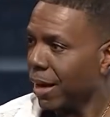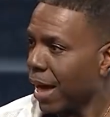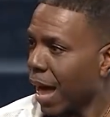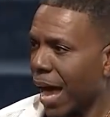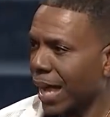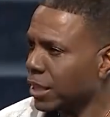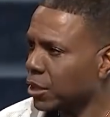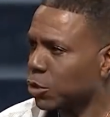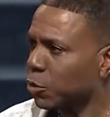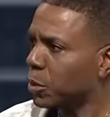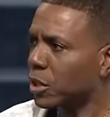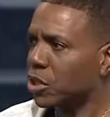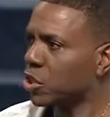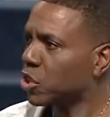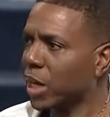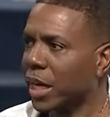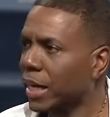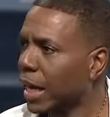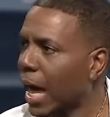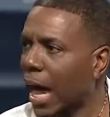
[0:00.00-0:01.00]
I just want to
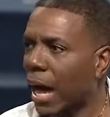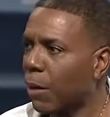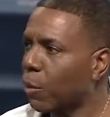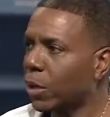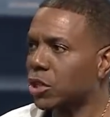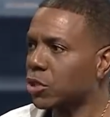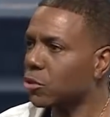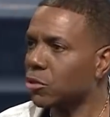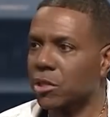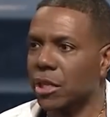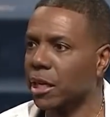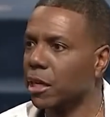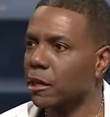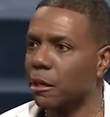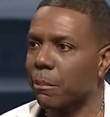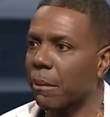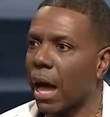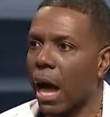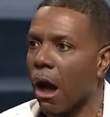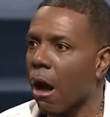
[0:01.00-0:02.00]
check out what you're thinking
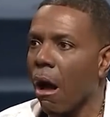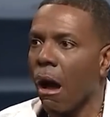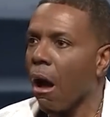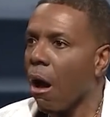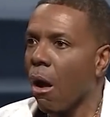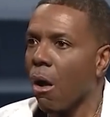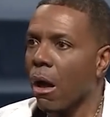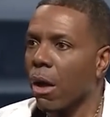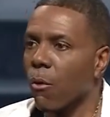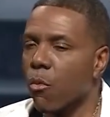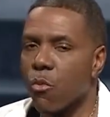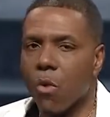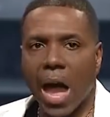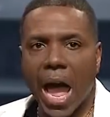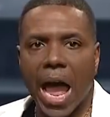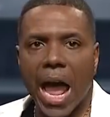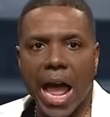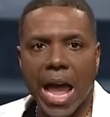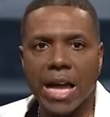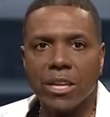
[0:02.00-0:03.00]
about.
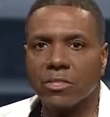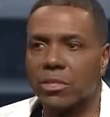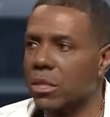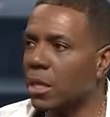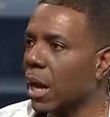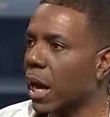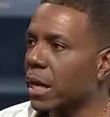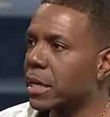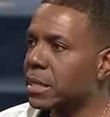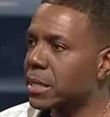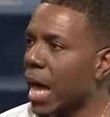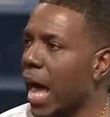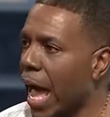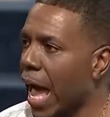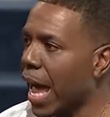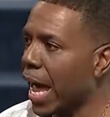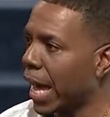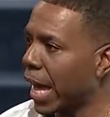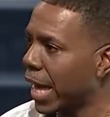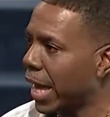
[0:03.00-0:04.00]
Raise the
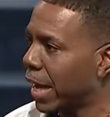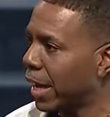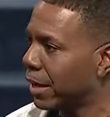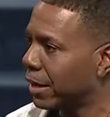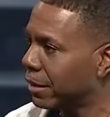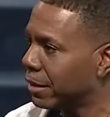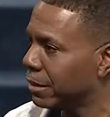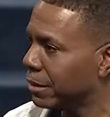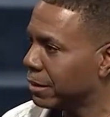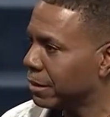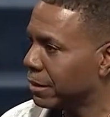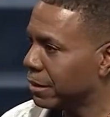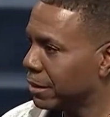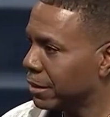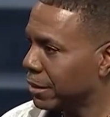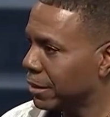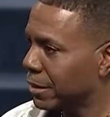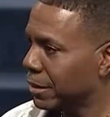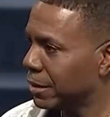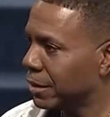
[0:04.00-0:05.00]
dead.
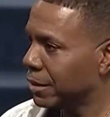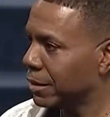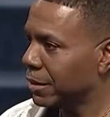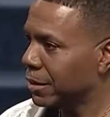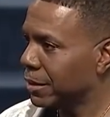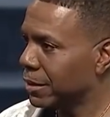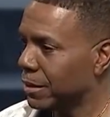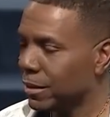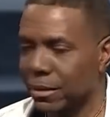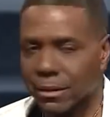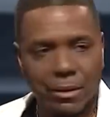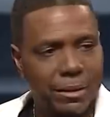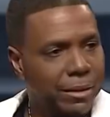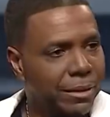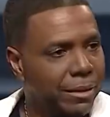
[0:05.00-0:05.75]
Amen.